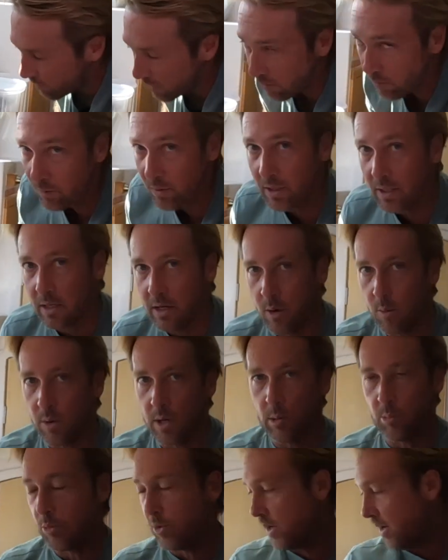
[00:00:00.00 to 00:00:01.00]
we don't really know where
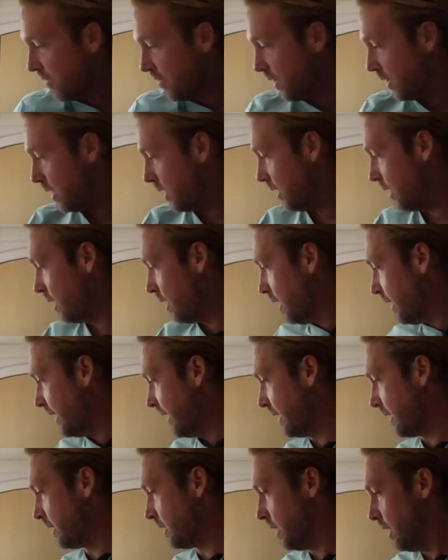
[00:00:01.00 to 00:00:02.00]
to put everything. I
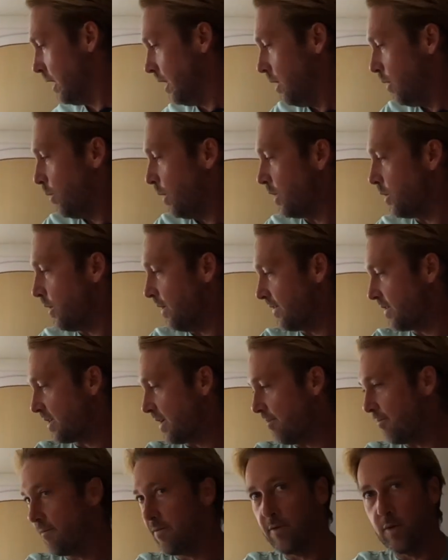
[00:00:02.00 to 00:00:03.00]
guess we do have
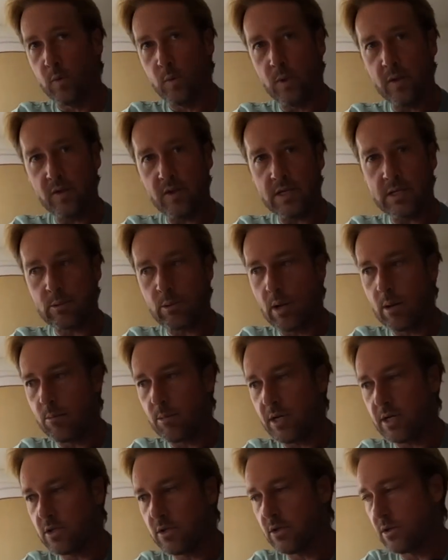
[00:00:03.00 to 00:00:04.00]
some food in this one,
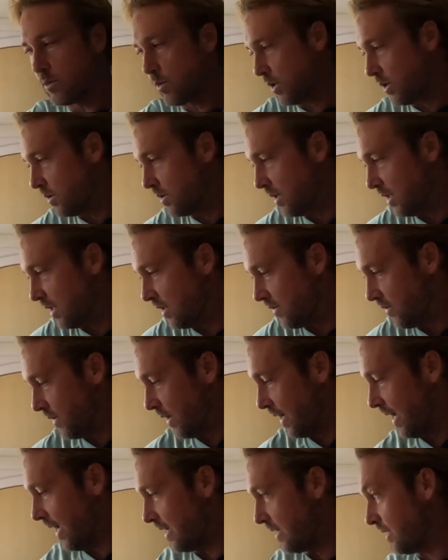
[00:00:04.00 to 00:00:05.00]
but as soon as we're using this for
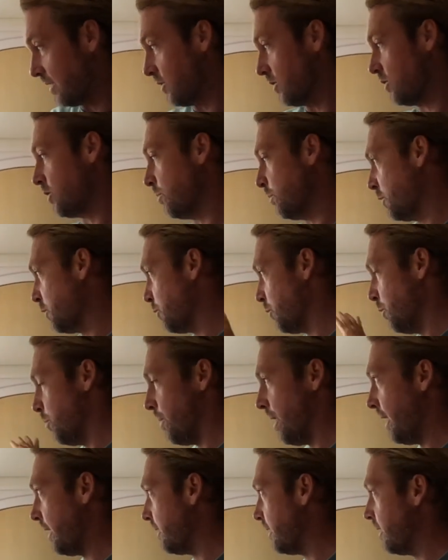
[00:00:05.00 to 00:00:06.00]
guests, there's so much room
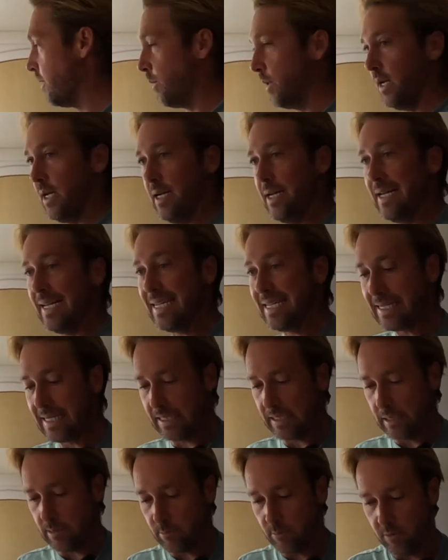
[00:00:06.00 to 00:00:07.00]
back there, we could
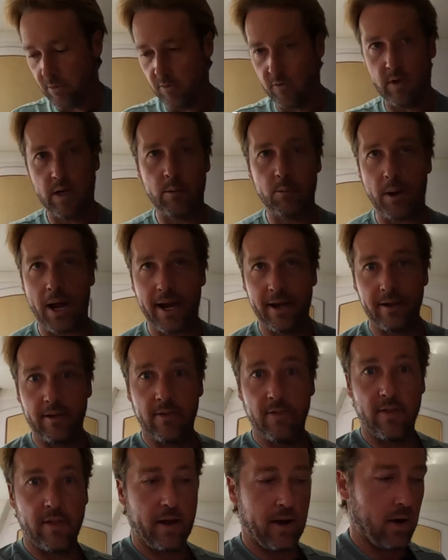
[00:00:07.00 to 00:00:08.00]
easily move it back
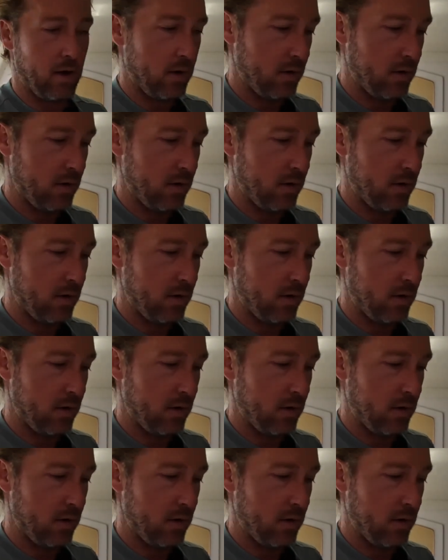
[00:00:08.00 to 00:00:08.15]
there.